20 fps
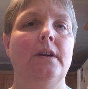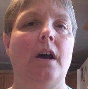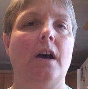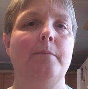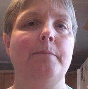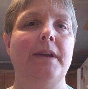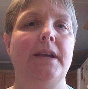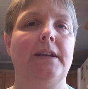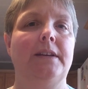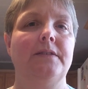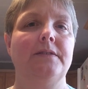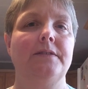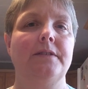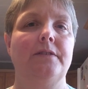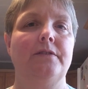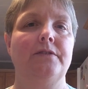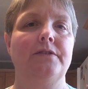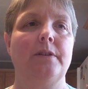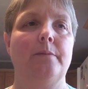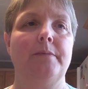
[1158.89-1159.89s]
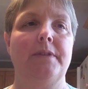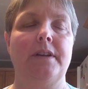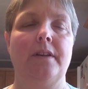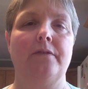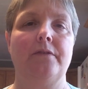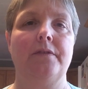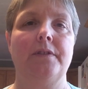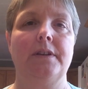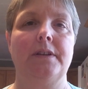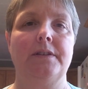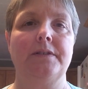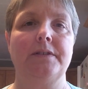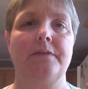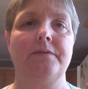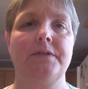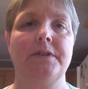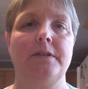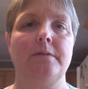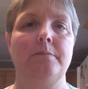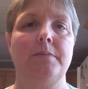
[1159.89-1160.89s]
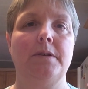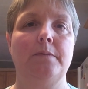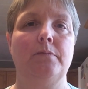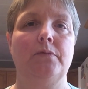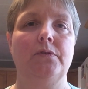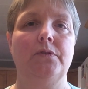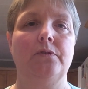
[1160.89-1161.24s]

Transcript: I may consider some of the other things I've seen people